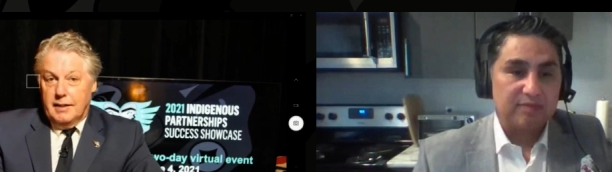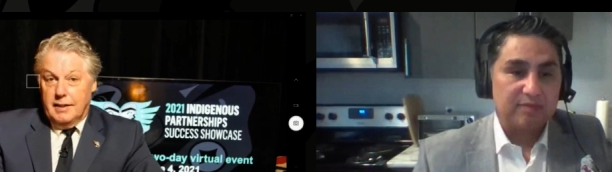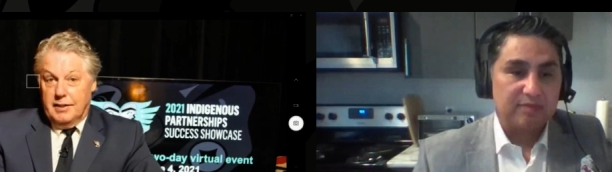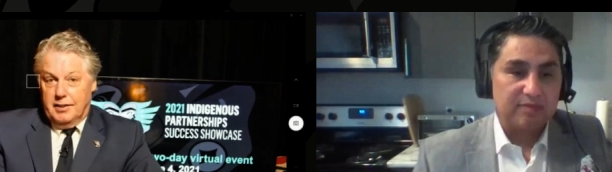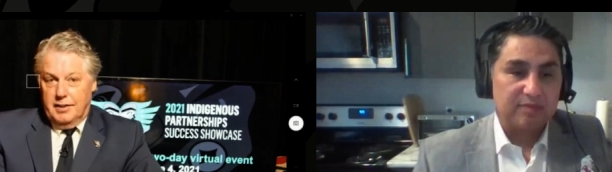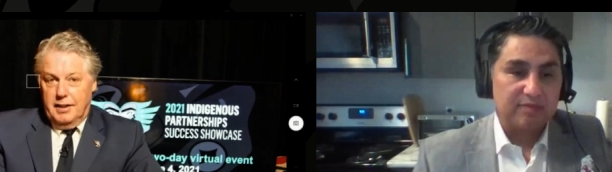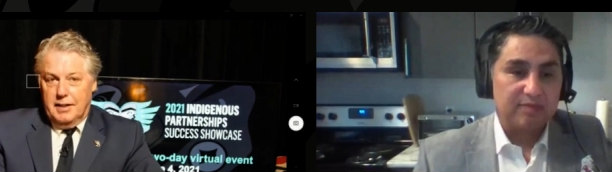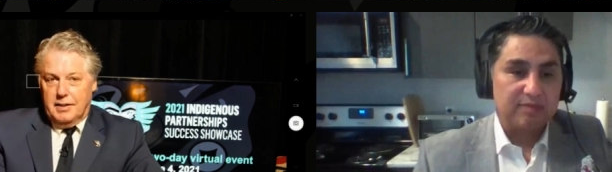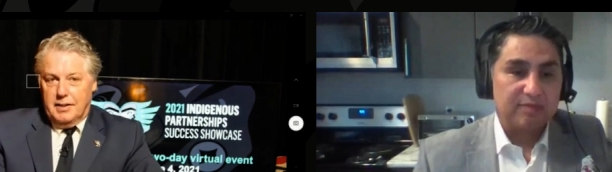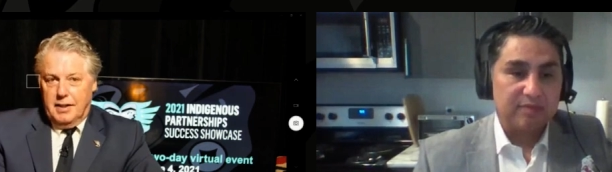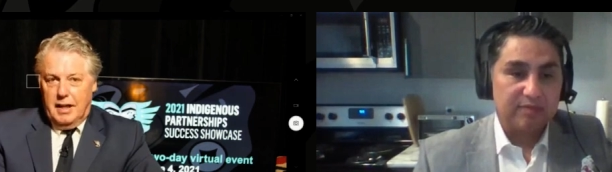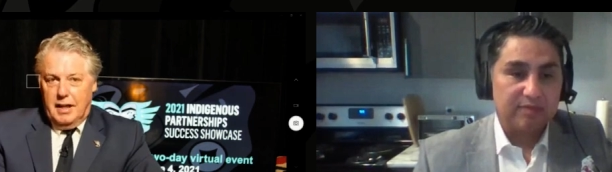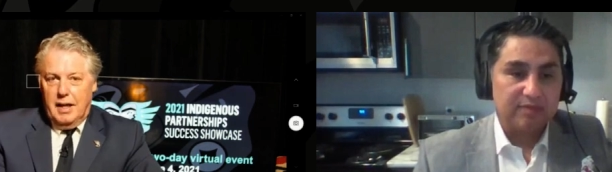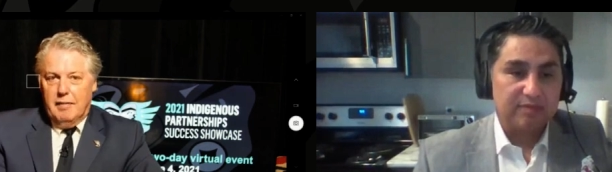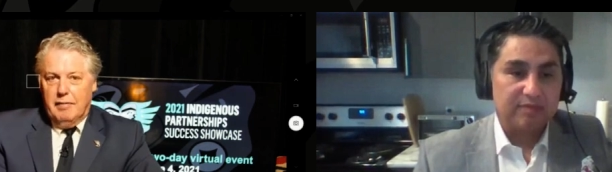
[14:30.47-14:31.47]
Speaker 1: Does this
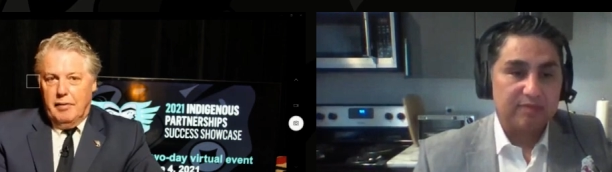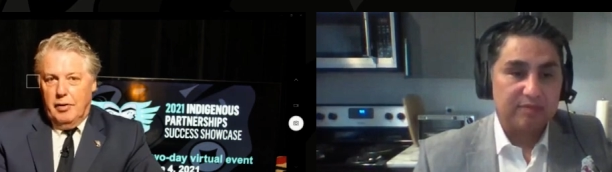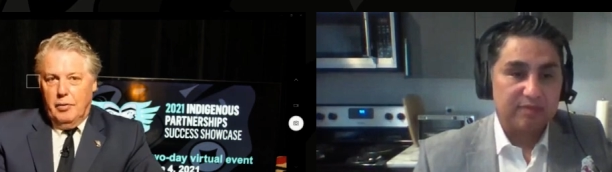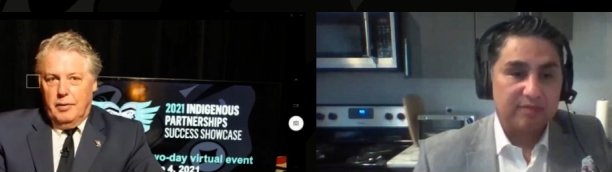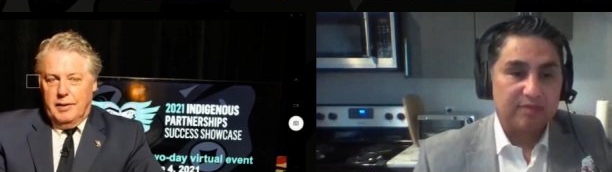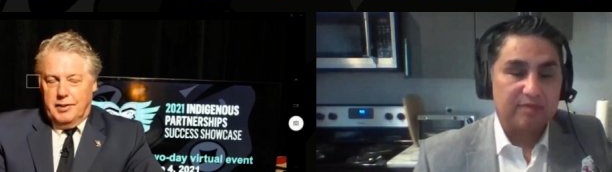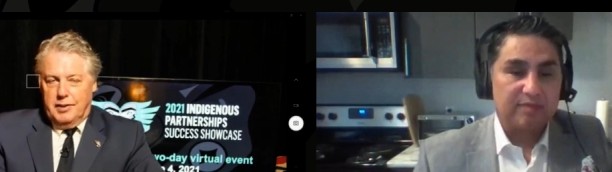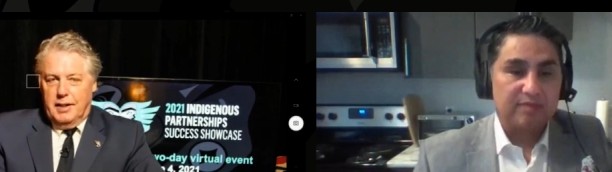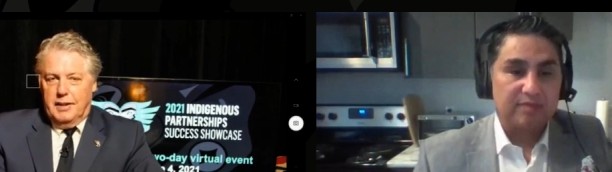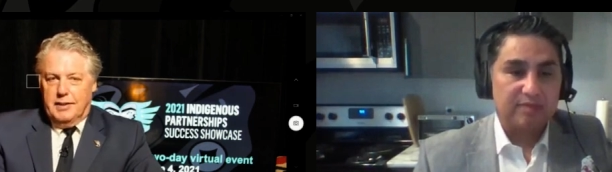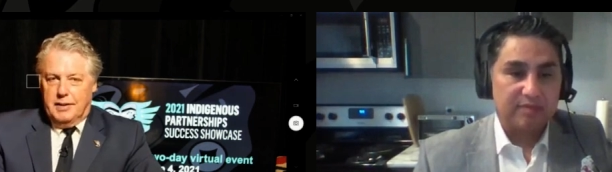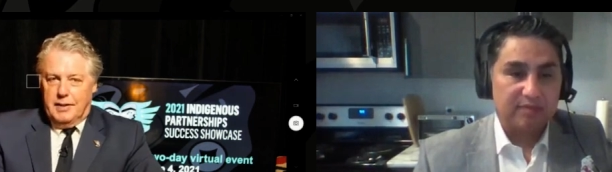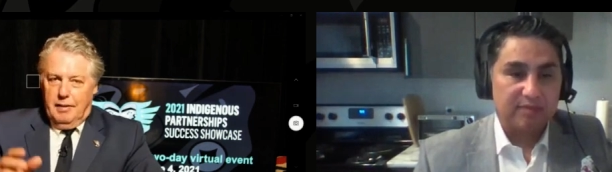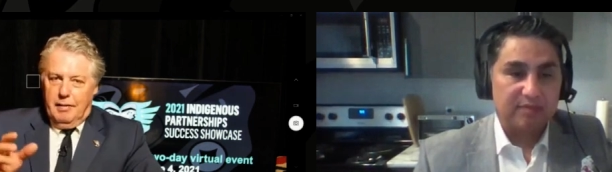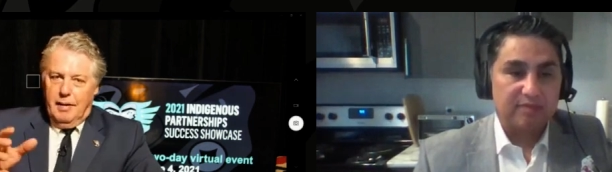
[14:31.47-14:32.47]
give you the
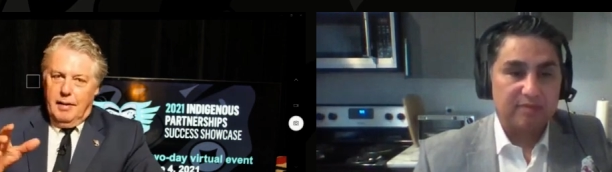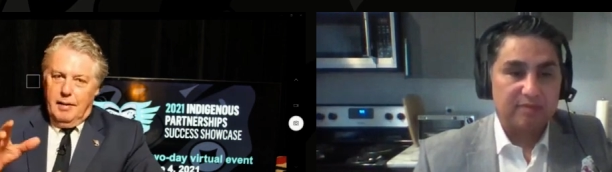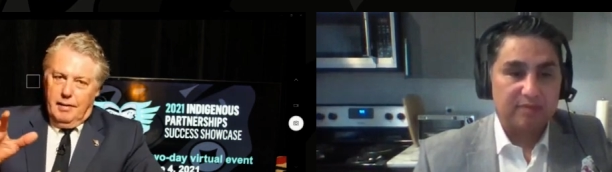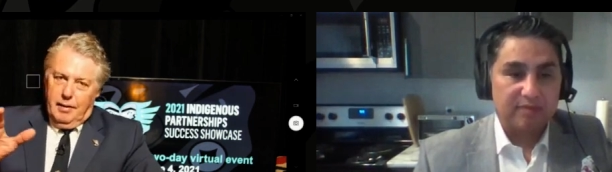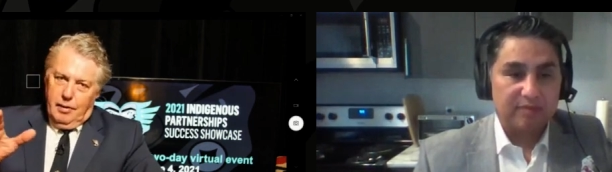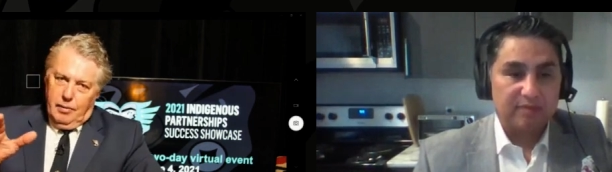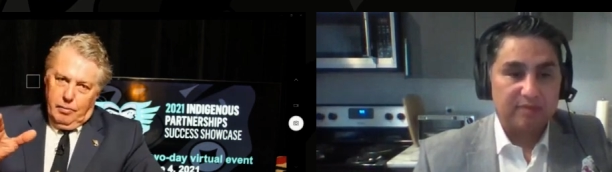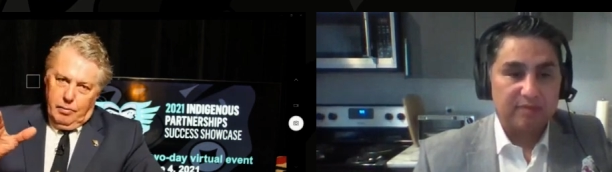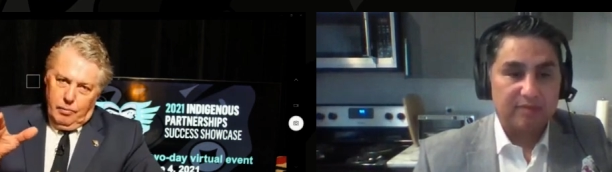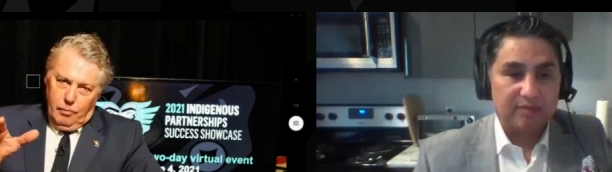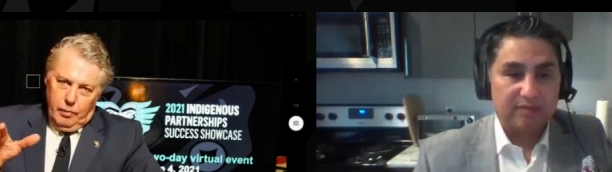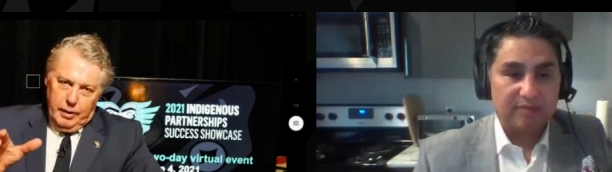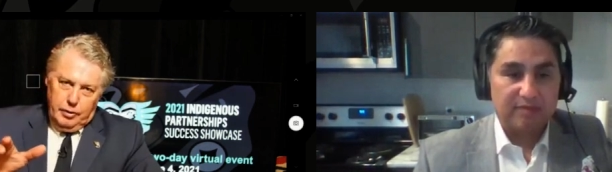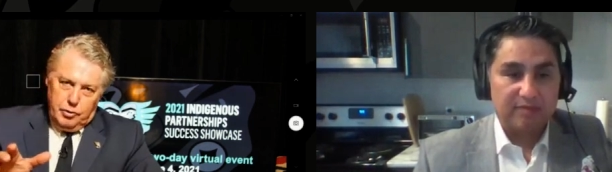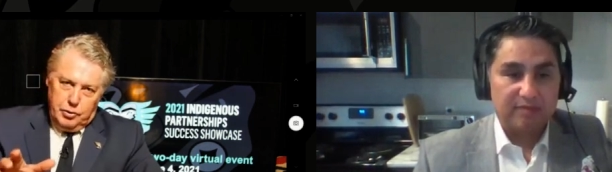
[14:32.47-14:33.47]
sense that you know
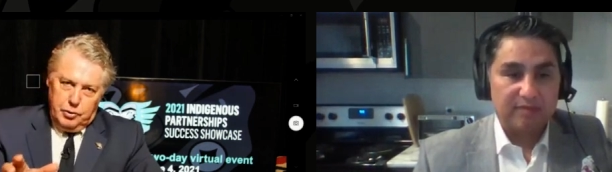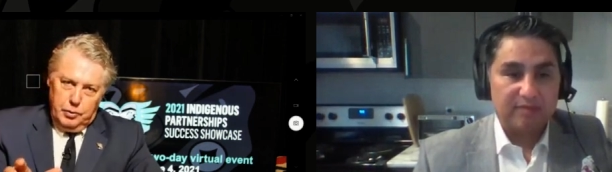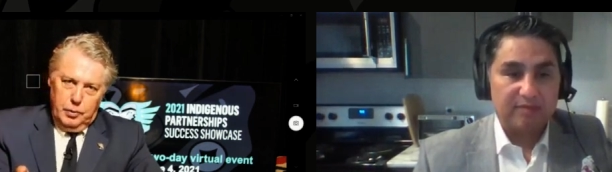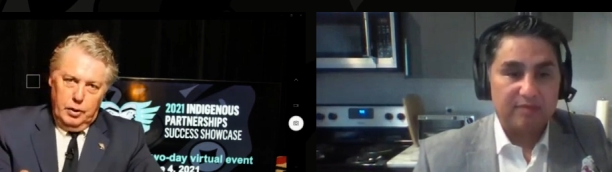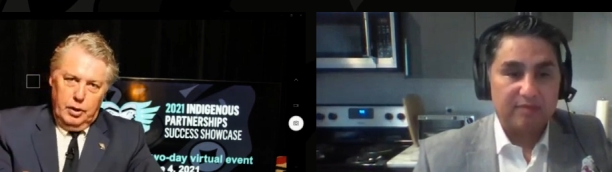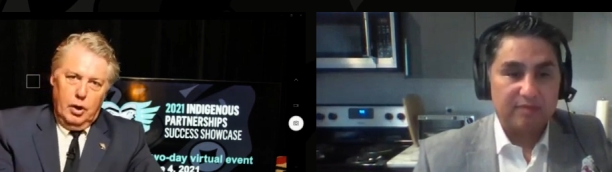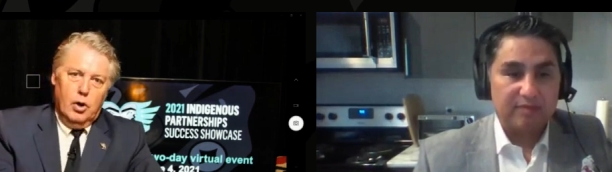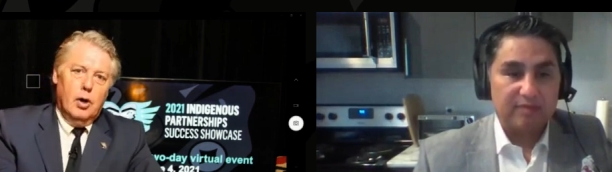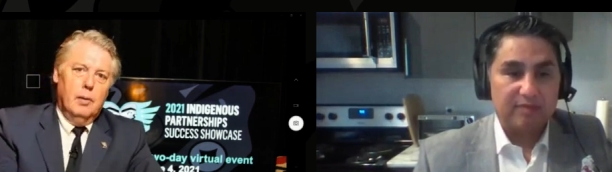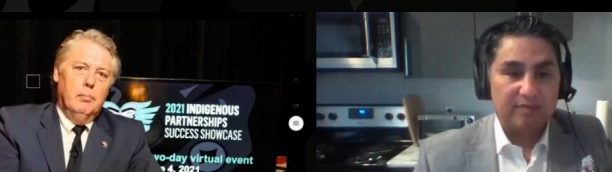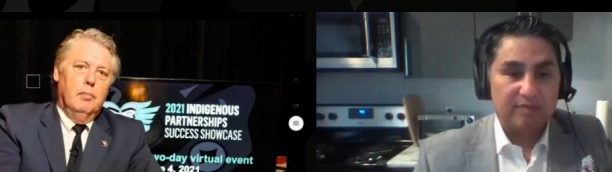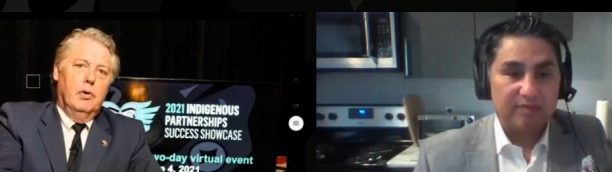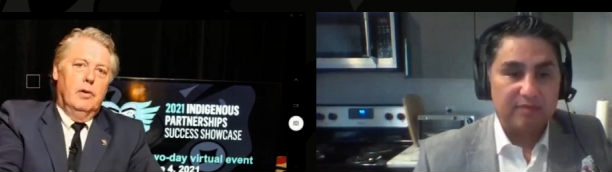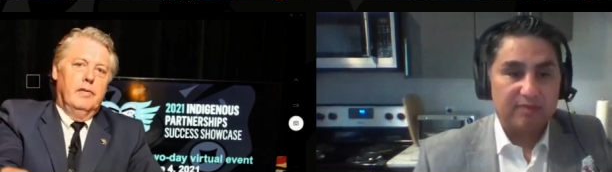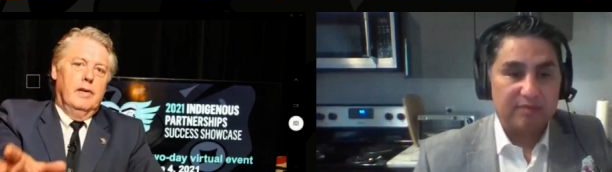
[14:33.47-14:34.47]
we truly are
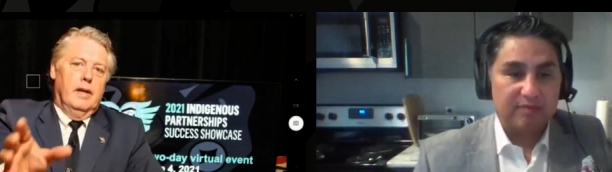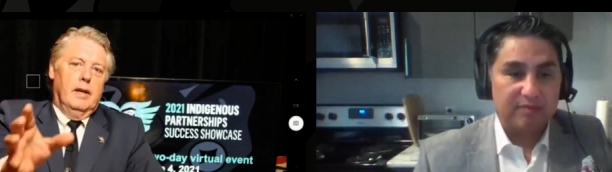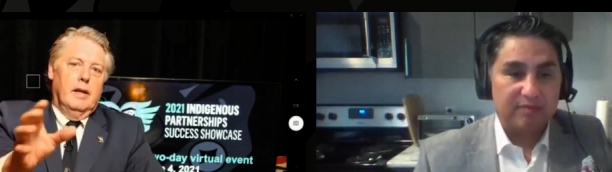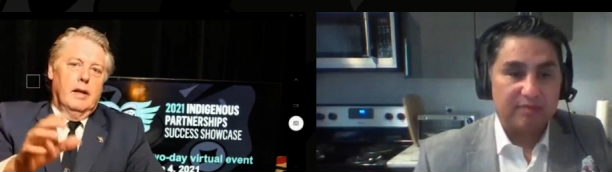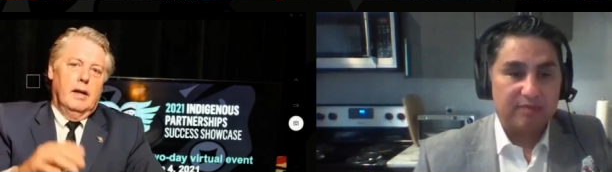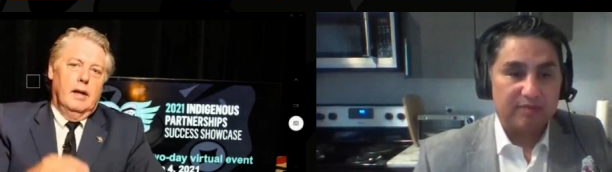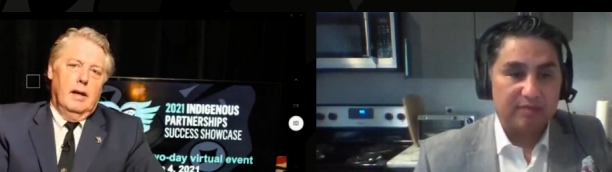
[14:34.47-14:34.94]
moving